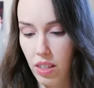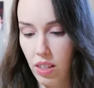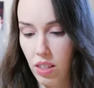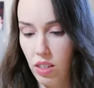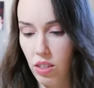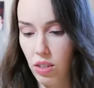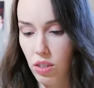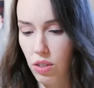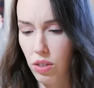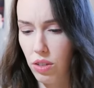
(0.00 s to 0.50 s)

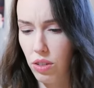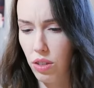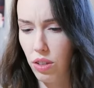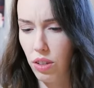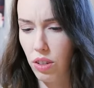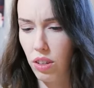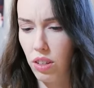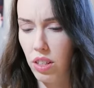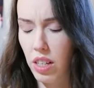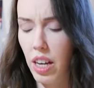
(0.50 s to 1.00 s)
So
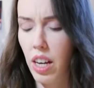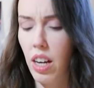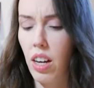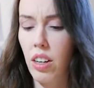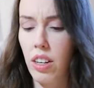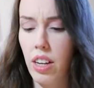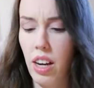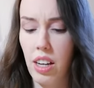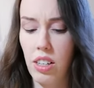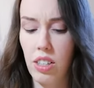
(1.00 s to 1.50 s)
yeah,
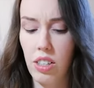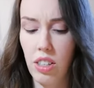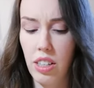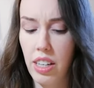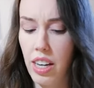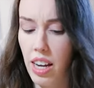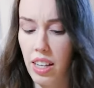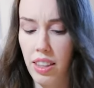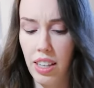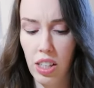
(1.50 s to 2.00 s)
okay, so
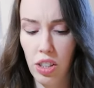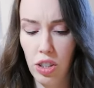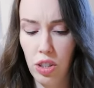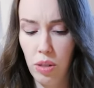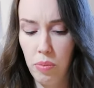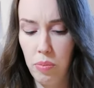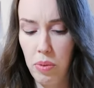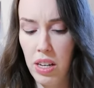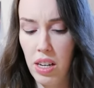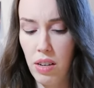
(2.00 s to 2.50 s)
yeah, that
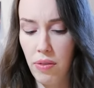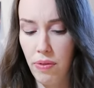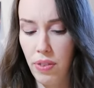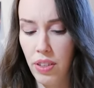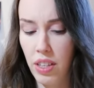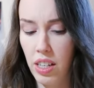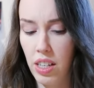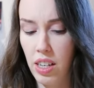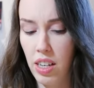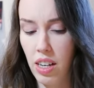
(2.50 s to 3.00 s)
should be it for
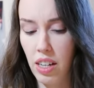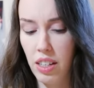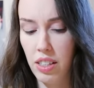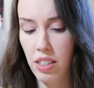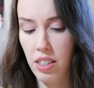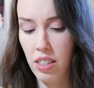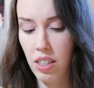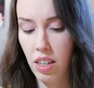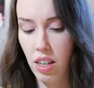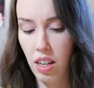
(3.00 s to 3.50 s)
the
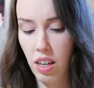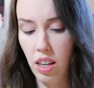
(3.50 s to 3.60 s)
hits.